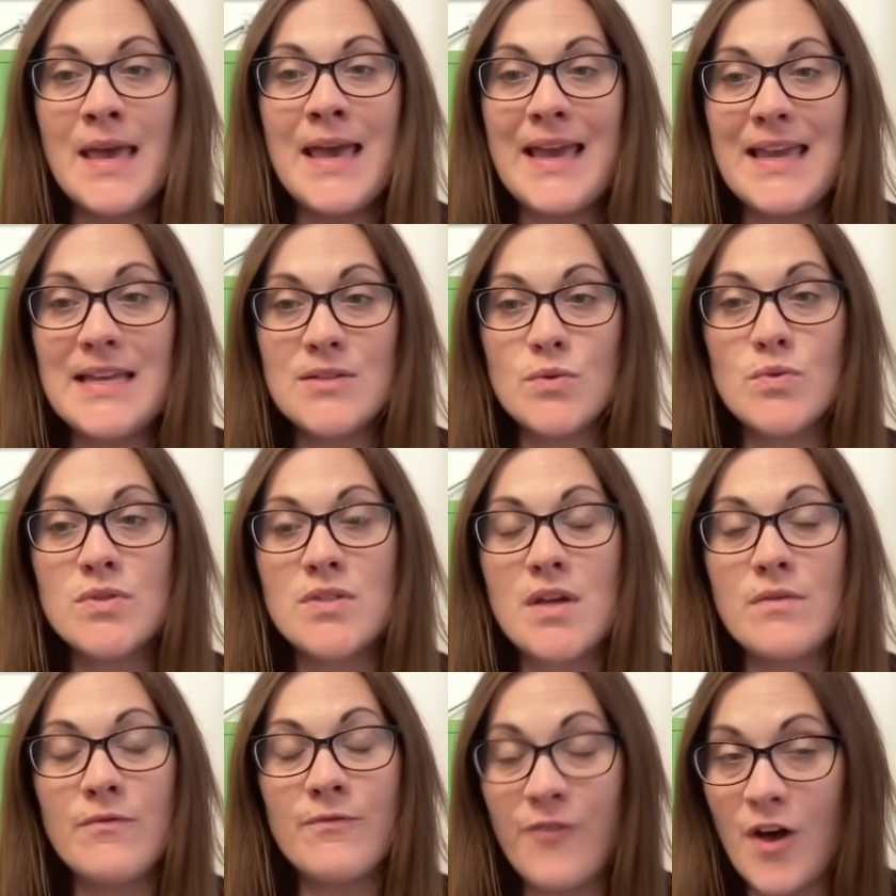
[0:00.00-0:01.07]
He is
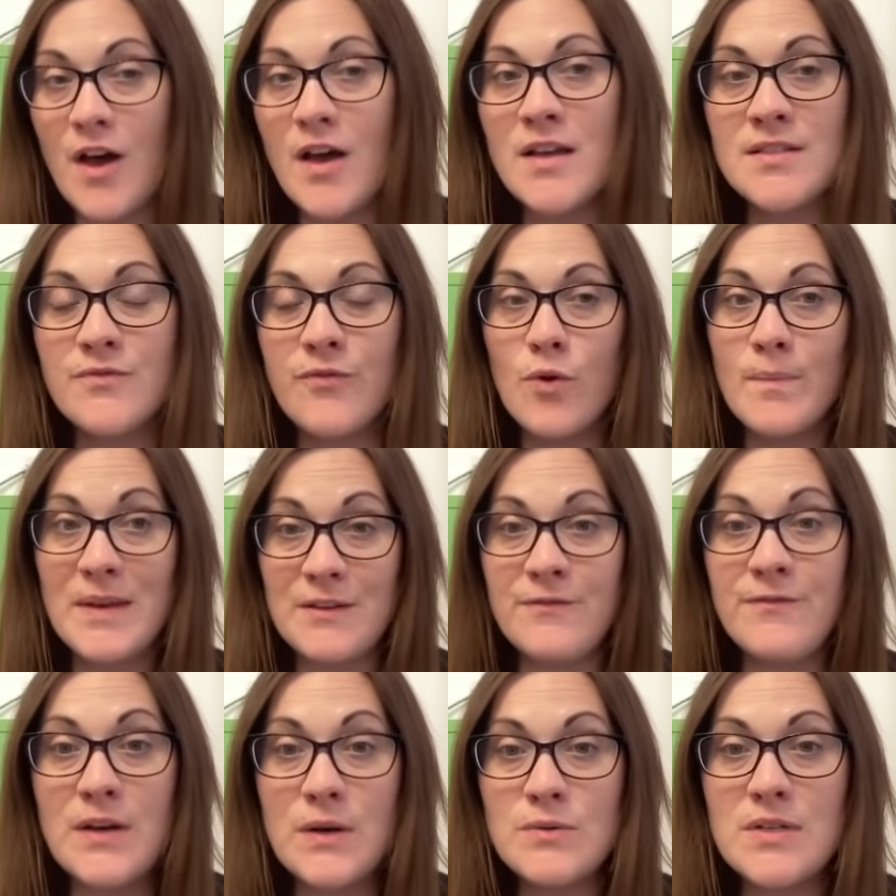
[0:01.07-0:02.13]
also first for
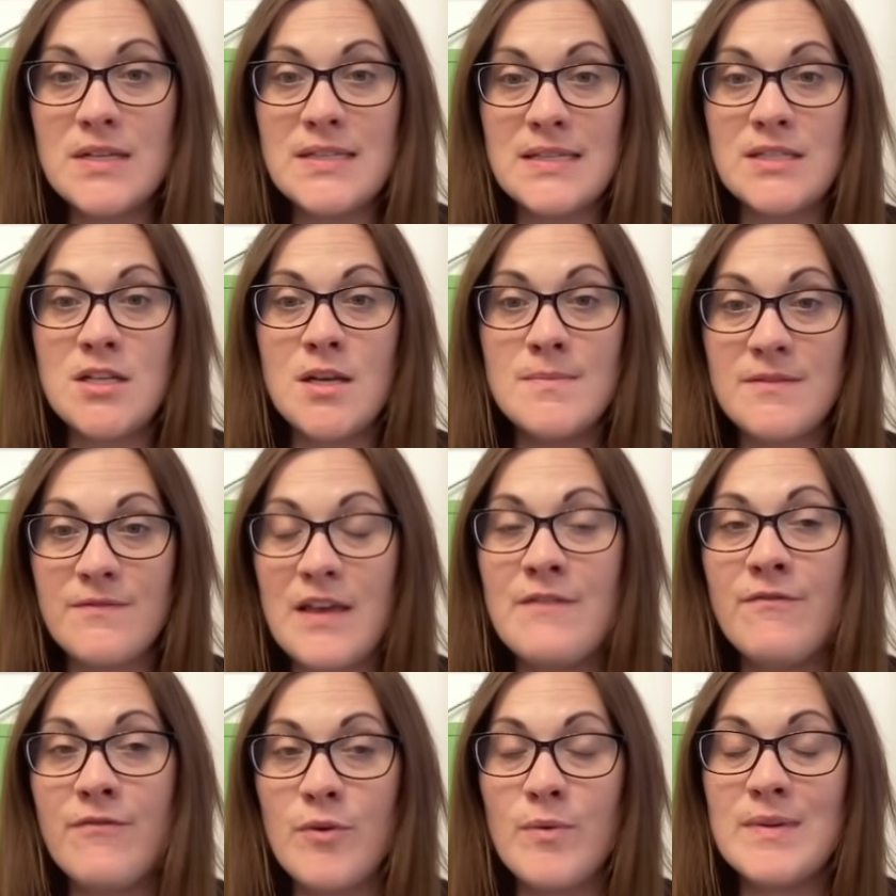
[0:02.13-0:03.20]
midfielders in terms of
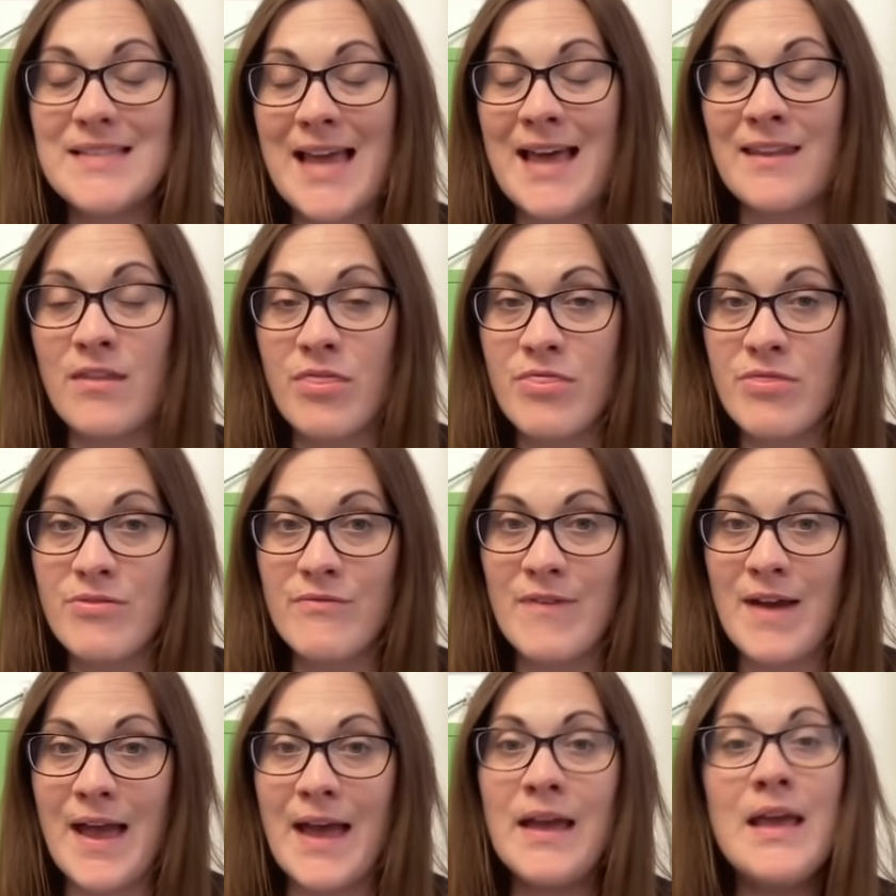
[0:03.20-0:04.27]
influence and
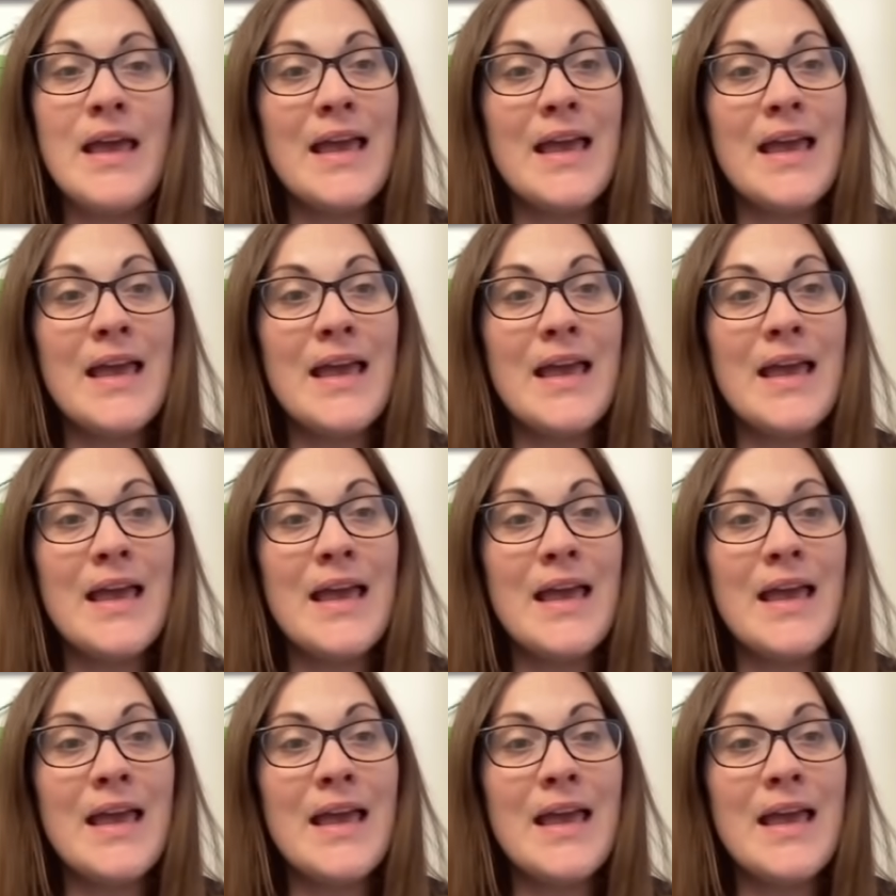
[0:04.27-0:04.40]
threat.